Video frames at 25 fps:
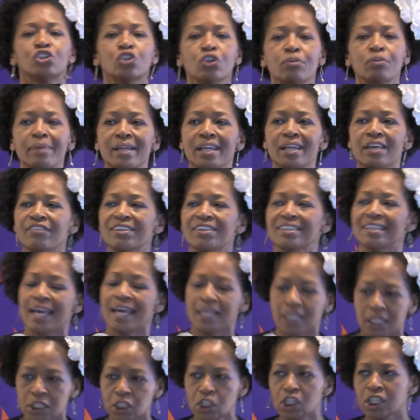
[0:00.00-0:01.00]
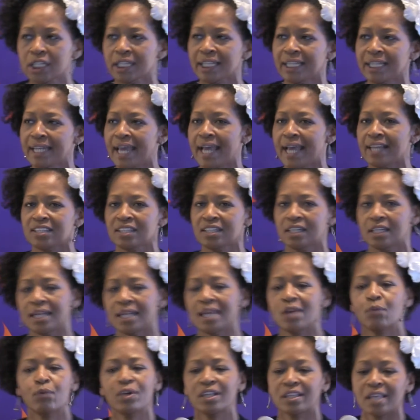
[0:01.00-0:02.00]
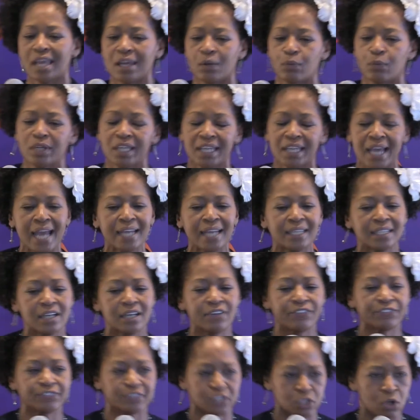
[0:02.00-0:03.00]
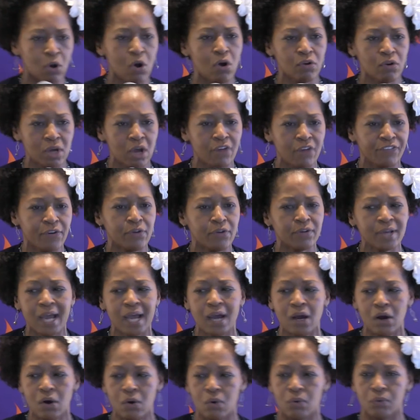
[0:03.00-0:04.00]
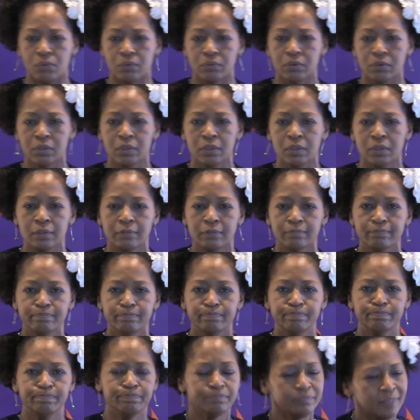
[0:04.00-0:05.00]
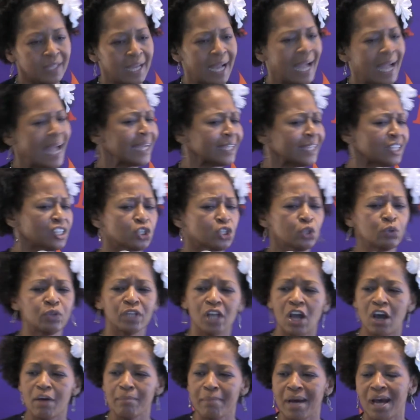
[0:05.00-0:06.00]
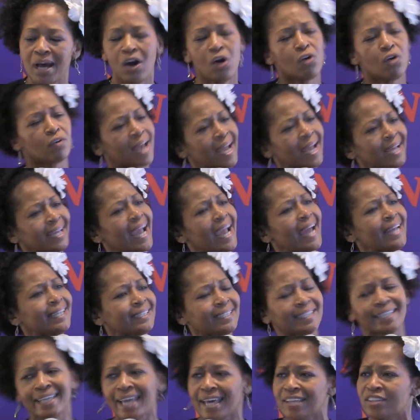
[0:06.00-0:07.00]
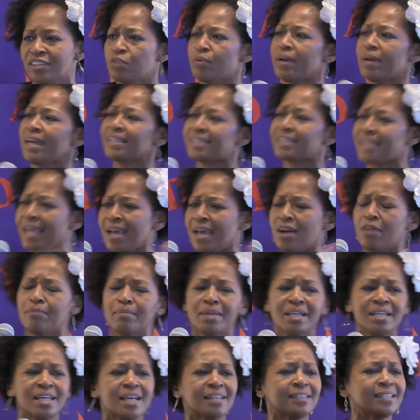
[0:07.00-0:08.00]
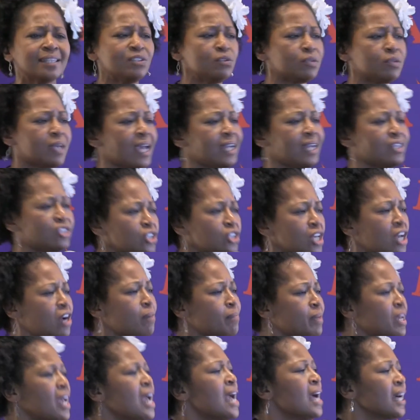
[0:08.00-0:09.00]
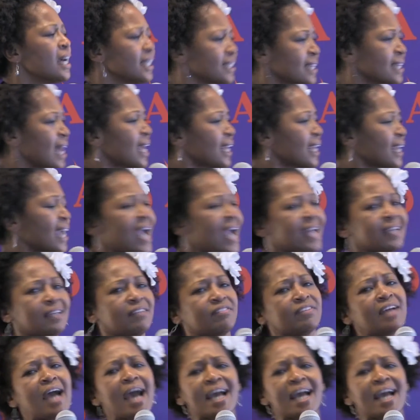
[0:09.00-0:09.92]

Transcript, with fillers: Too many of us had a little connection and then we think we got enough to on off on our own. I can do it on my own. I got it together. You ain't tell me nothing. You can't tell me because I got it.